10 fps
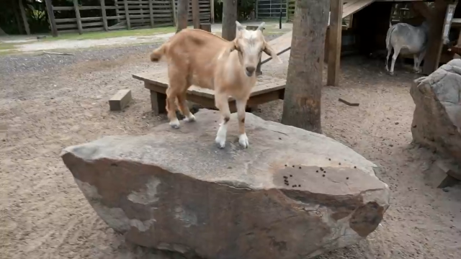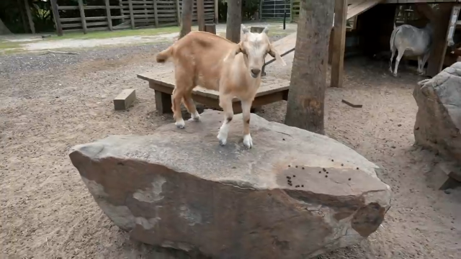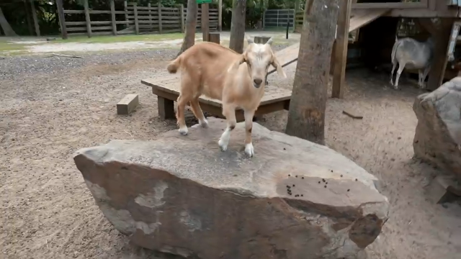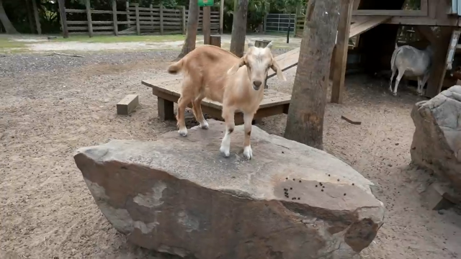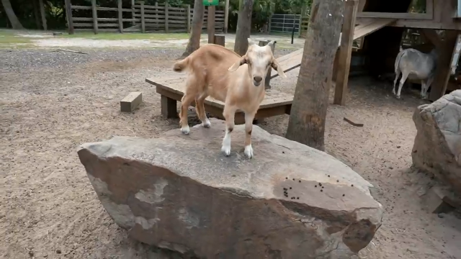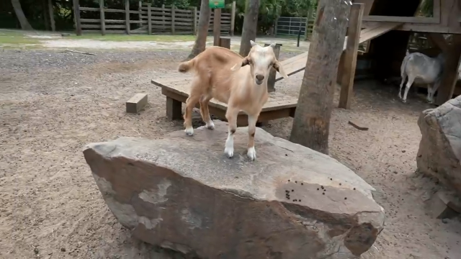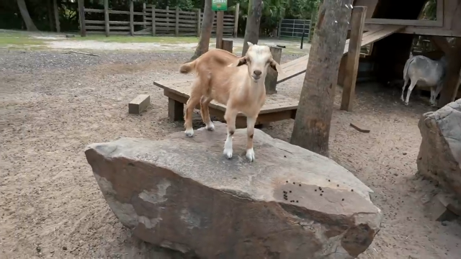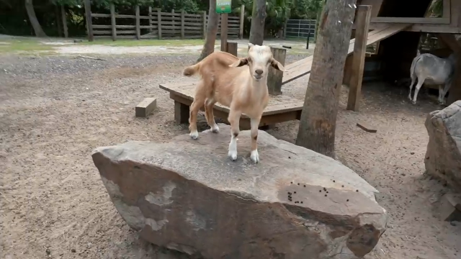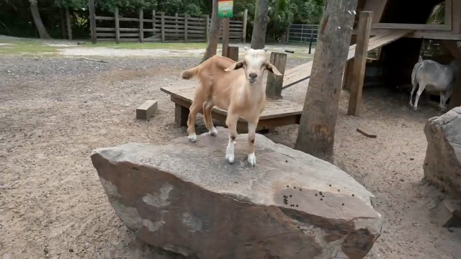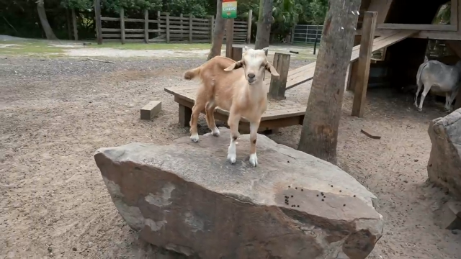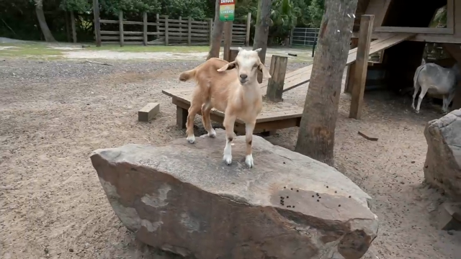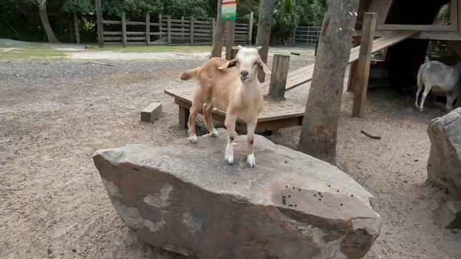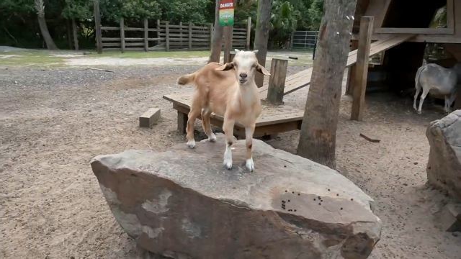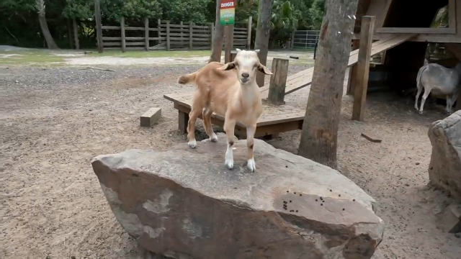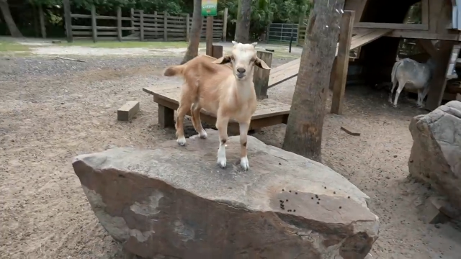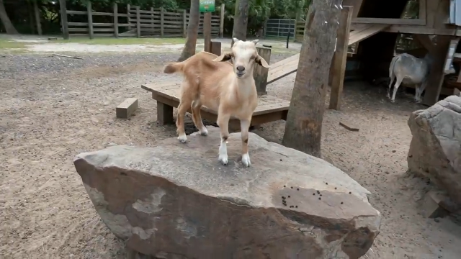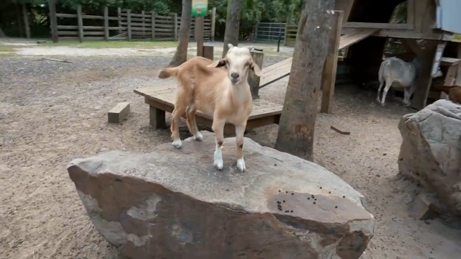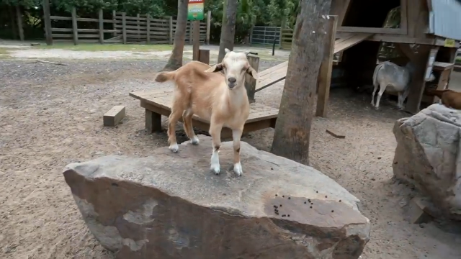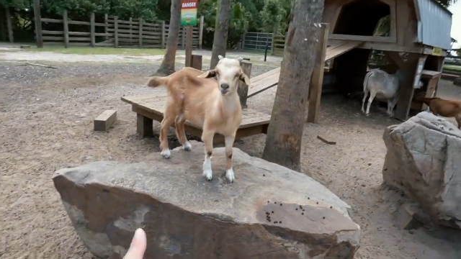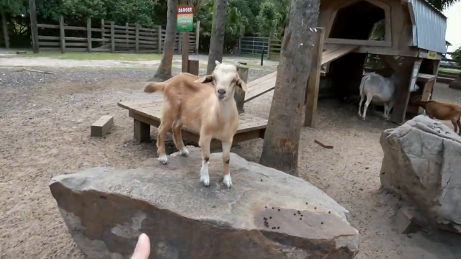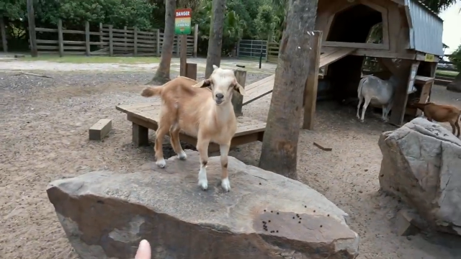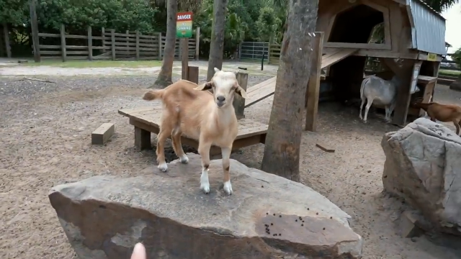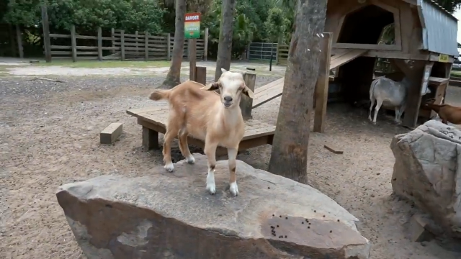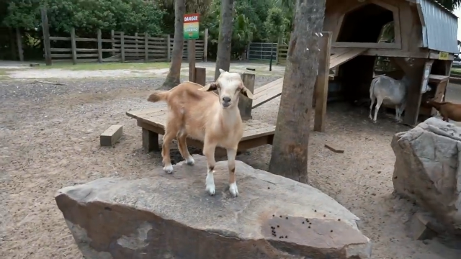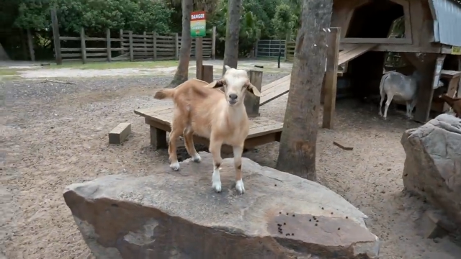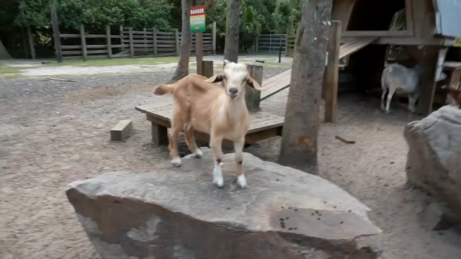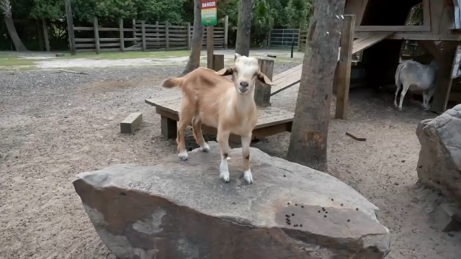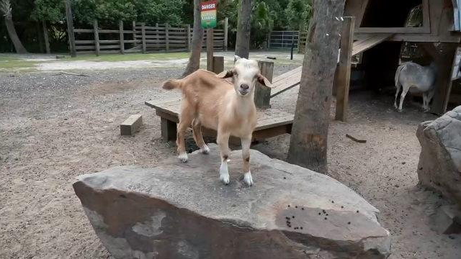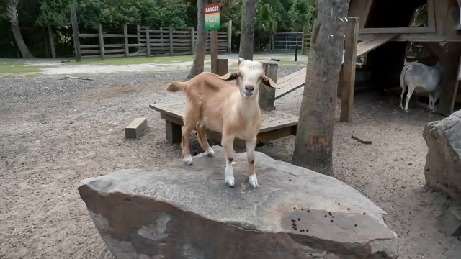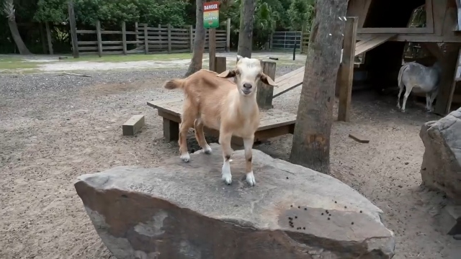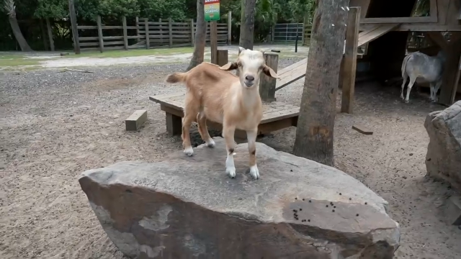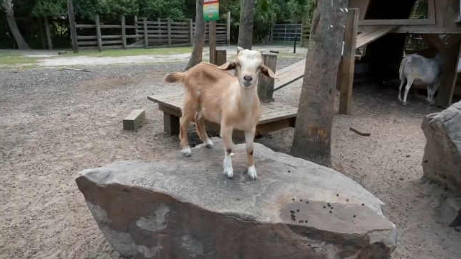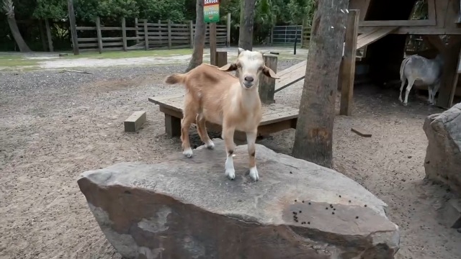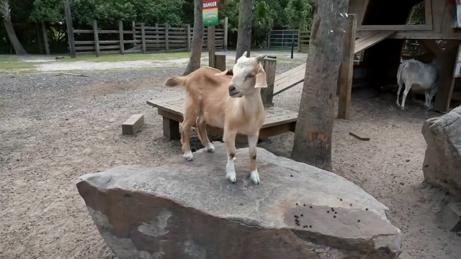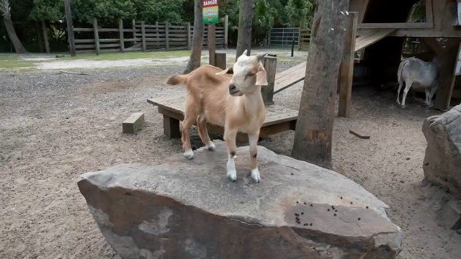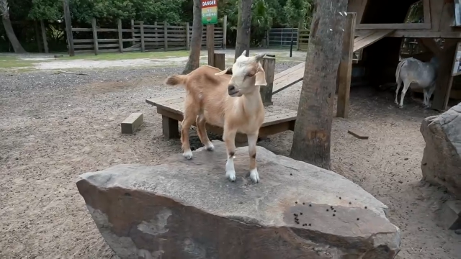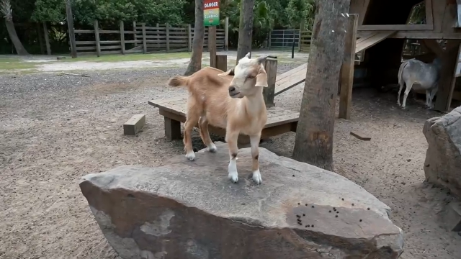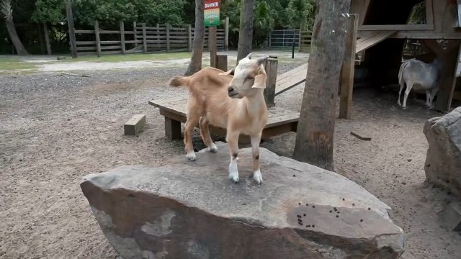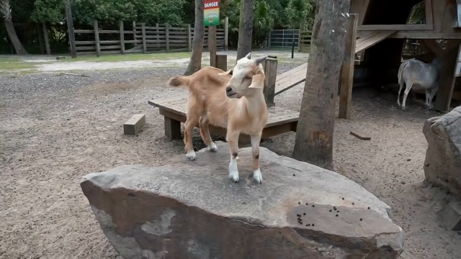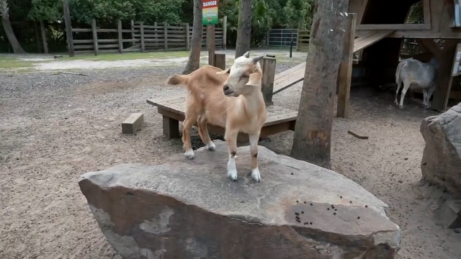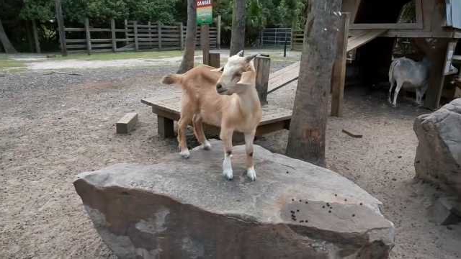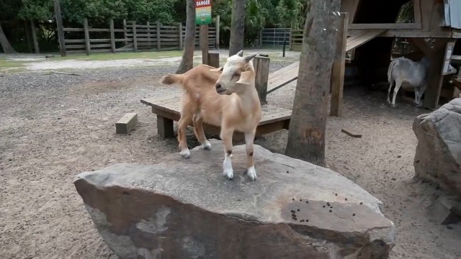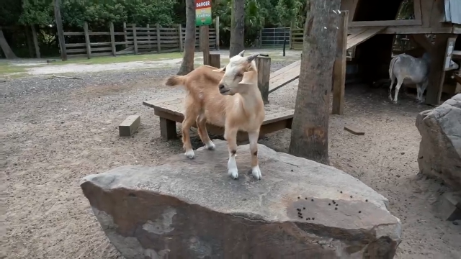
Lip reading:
No face is visible, so there are no lips to read.